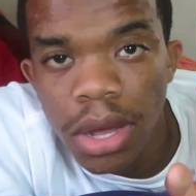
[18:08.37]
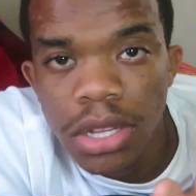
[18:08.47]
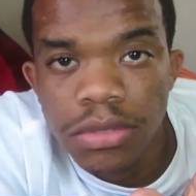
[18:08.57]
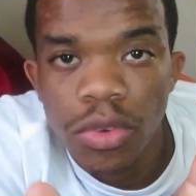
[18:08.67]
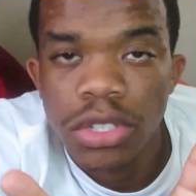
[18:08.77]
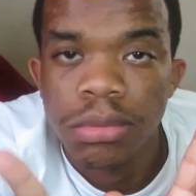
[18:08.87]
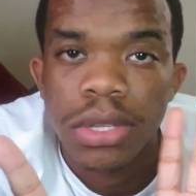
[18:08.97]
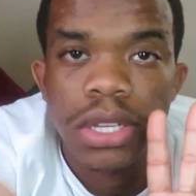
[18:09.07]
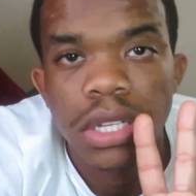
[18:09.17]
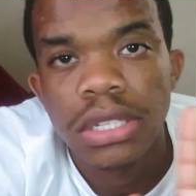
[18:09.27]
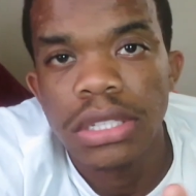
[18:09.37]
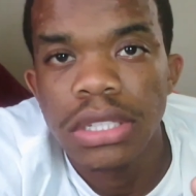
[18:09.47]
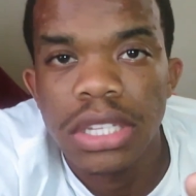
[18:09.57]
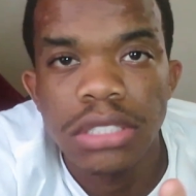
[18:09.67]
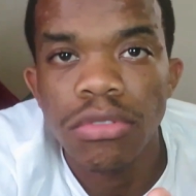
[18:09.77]
about his voice, man.
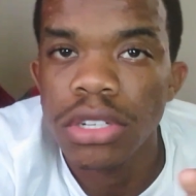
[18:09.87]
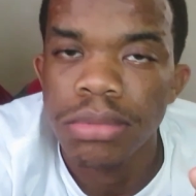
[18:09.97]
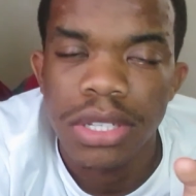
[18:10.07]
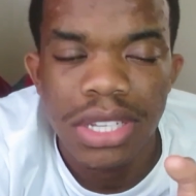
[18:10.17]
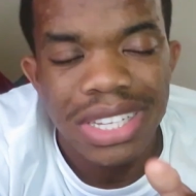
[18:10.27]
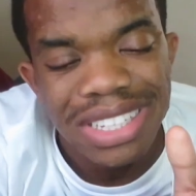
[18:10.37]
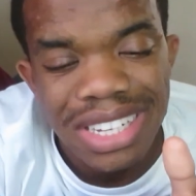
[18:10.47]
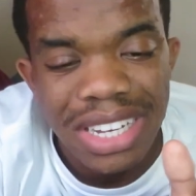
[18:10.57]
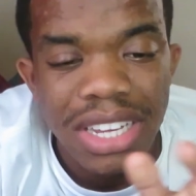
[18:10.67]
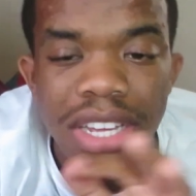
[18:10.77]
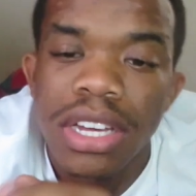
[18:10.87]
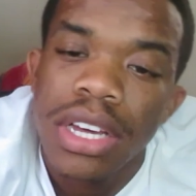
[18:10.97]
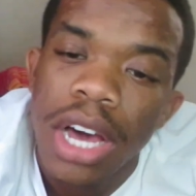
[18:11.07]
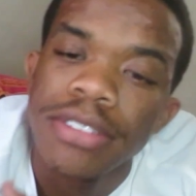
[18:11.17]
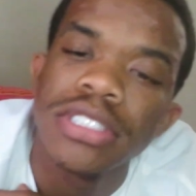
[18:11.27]
This voice, man. Yeah.
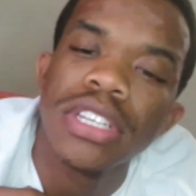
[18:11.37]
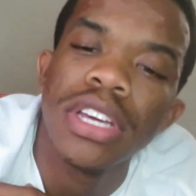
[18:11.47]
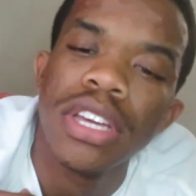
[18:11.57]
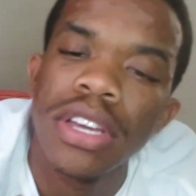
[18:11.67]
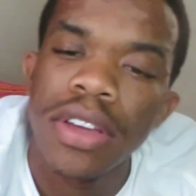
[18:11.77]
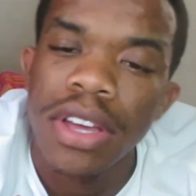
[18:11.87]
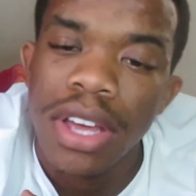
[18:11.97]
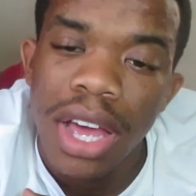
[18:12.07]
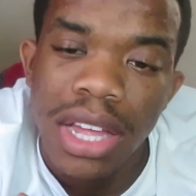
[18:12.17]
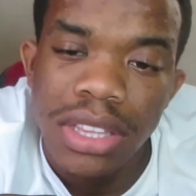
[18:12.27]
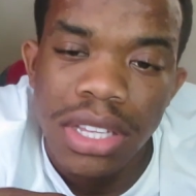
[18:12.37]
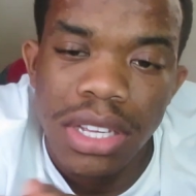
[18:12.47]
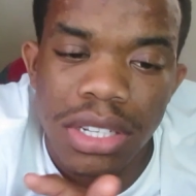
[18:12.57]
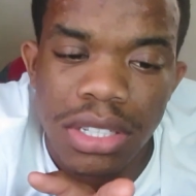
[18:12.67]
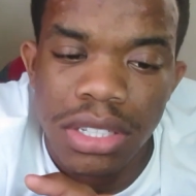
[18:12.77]
I
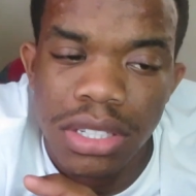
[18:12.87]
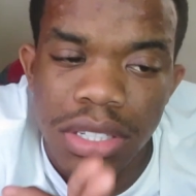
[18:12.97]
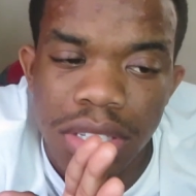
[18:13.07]
think